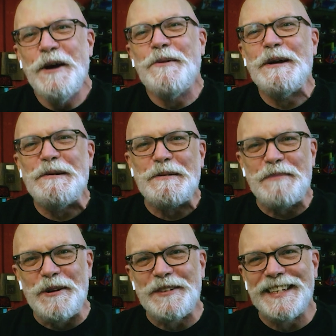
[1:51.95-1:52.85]
We were
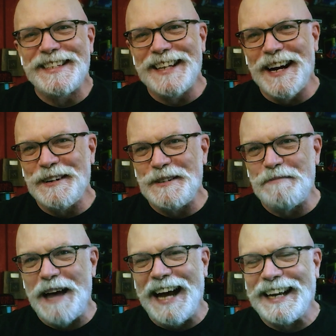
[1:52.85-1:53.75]
both designers
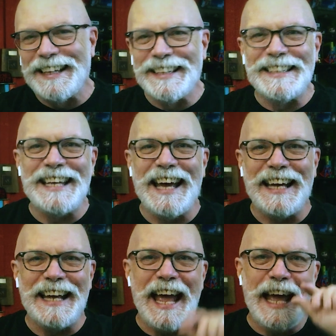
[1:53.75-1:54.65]
back in the
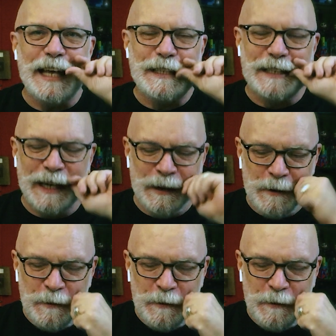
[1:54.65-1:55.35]
day, and